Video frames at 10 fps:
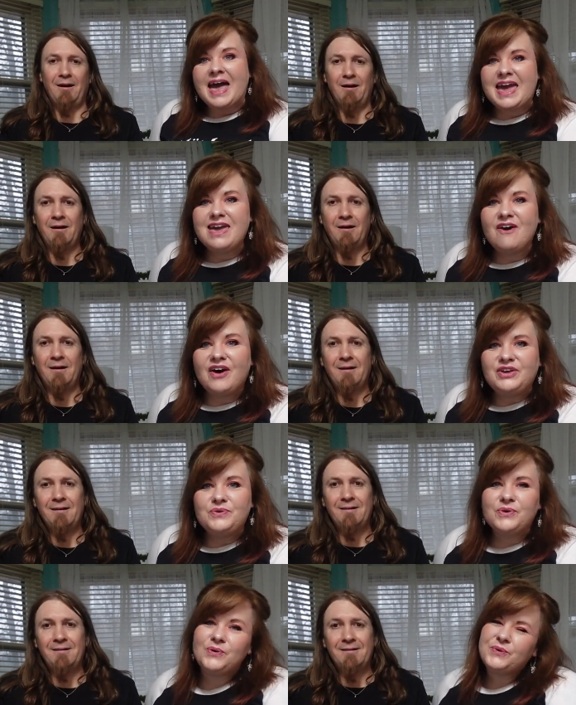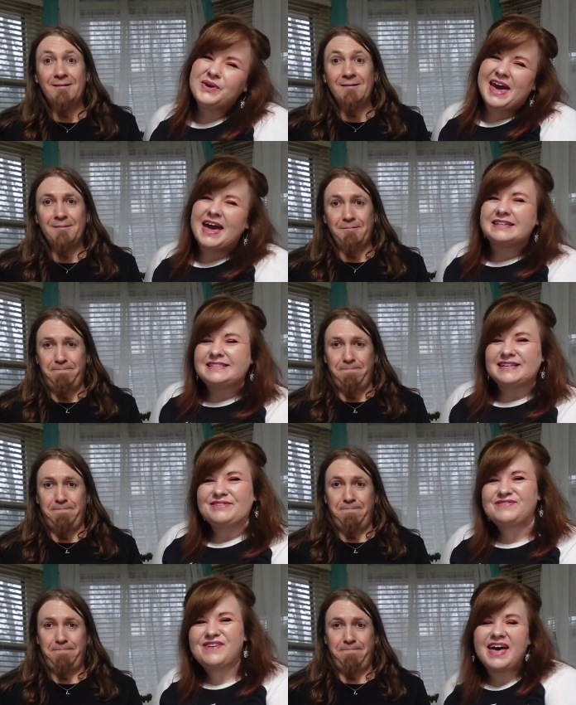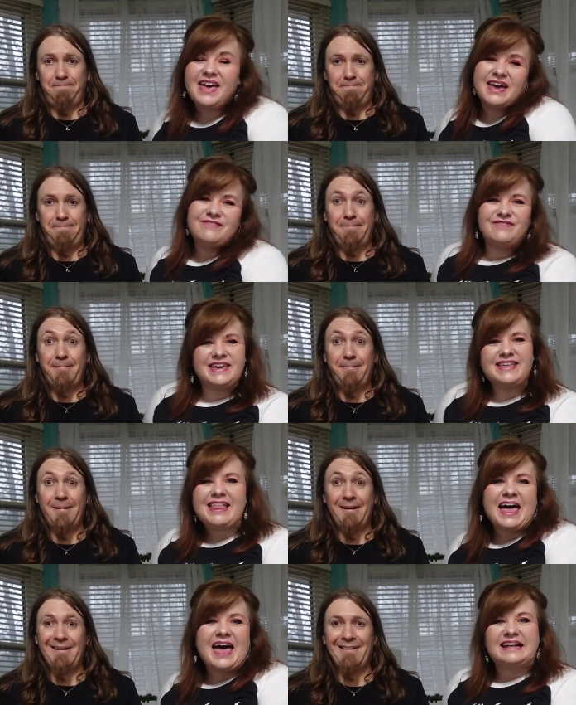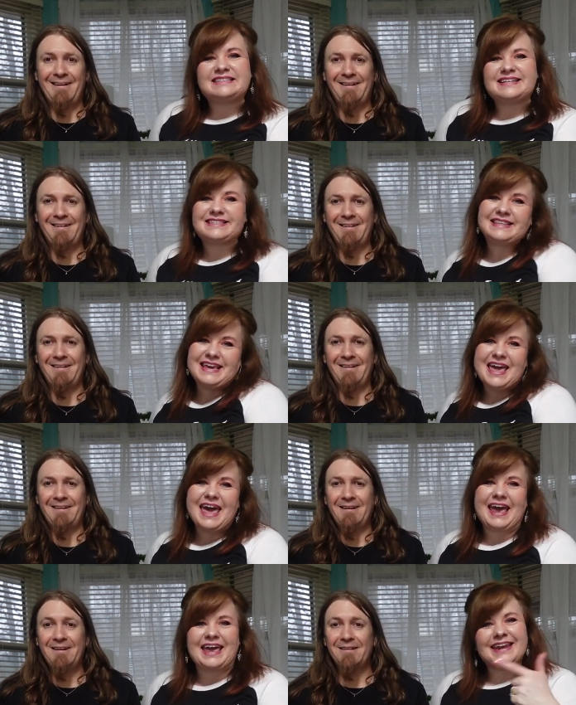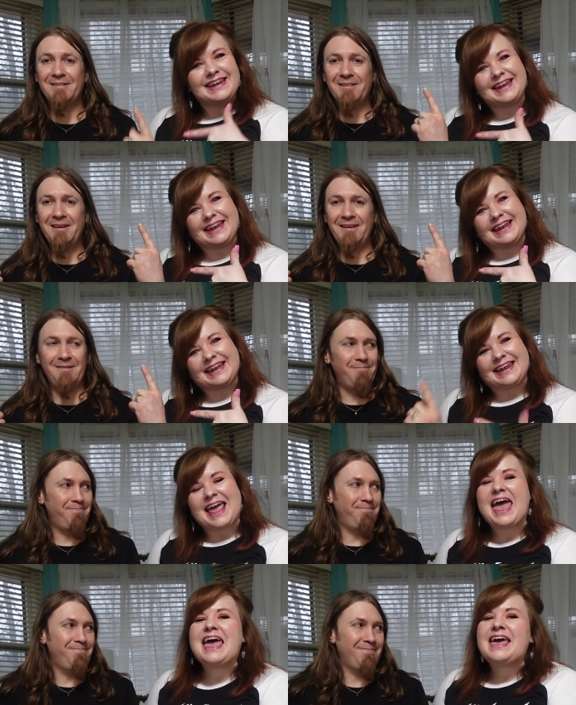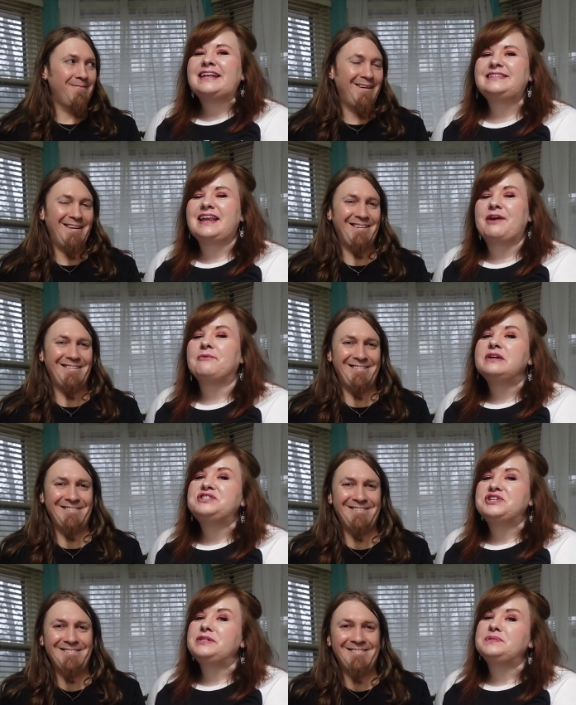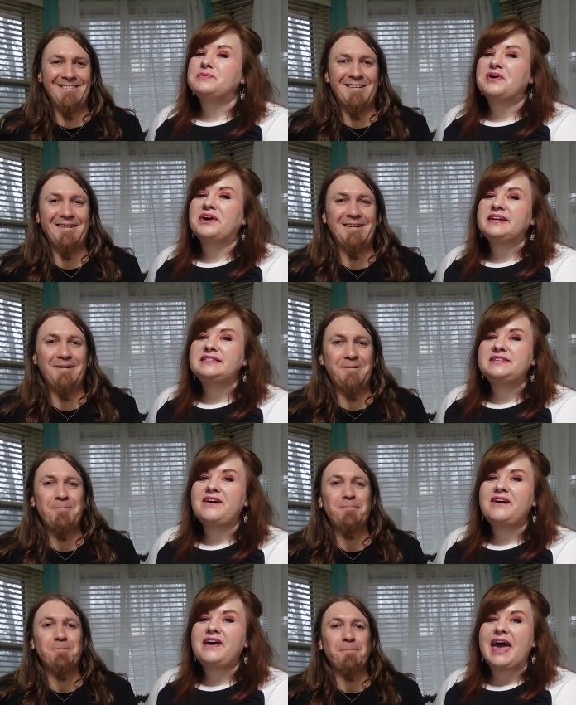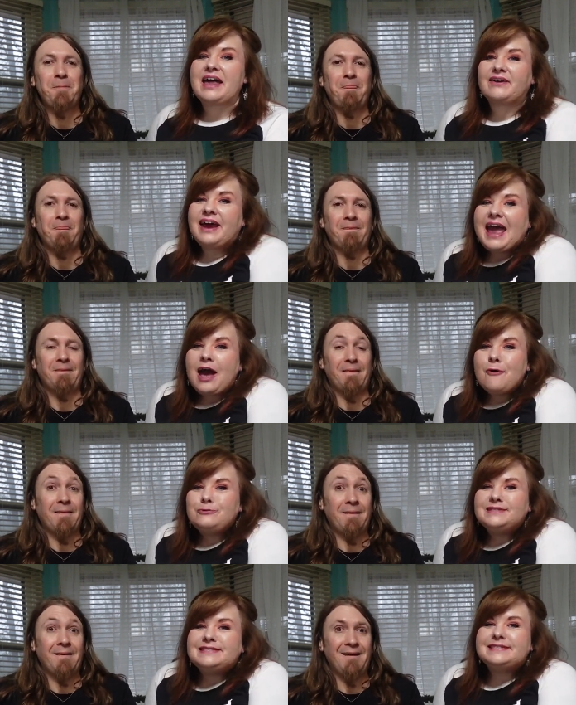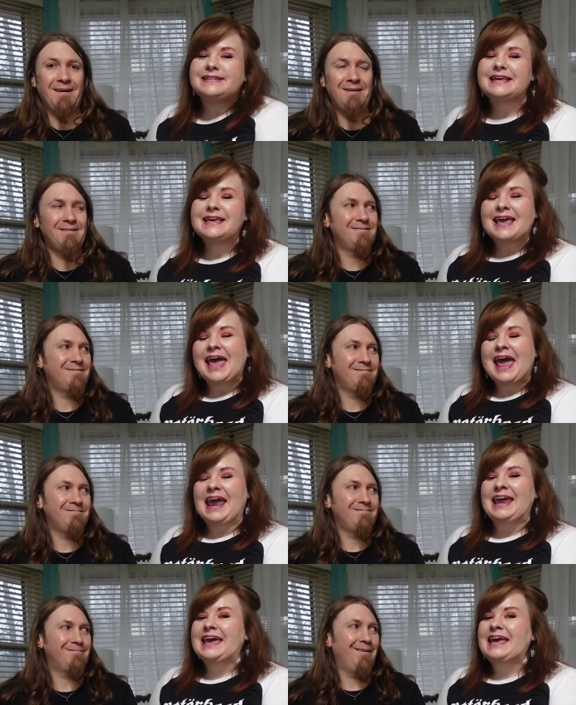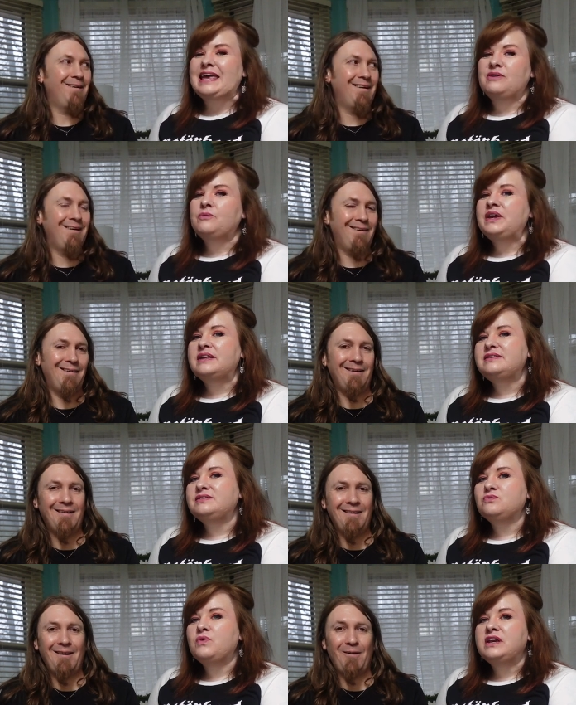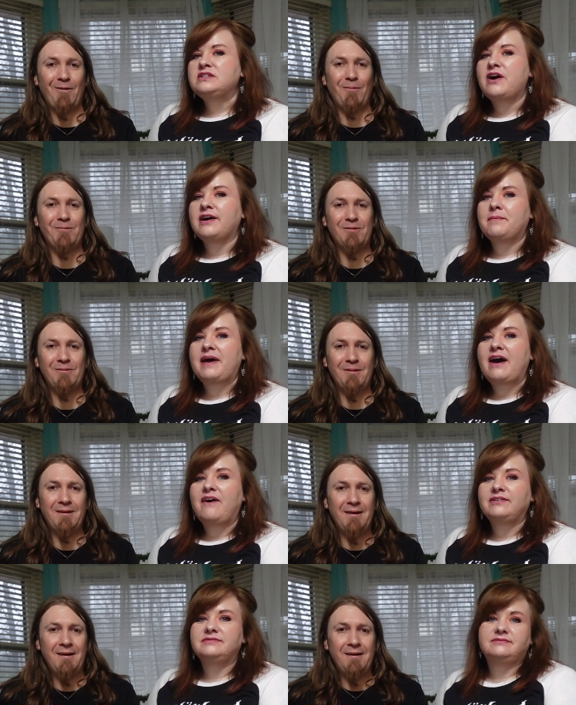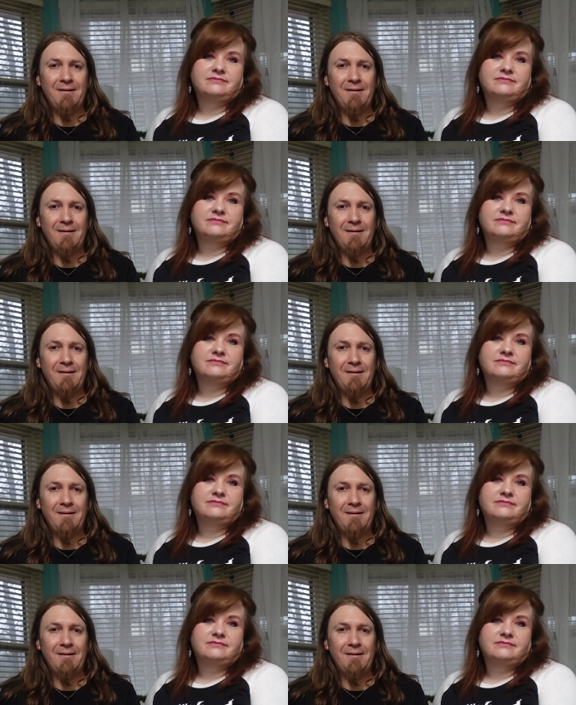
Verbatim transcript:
Speaker 1: Hey all you cool cats and fine felines, it's Leah and Lynn. And today we're in Jonesboro, Arkansas at our house. And we just wanted to talk about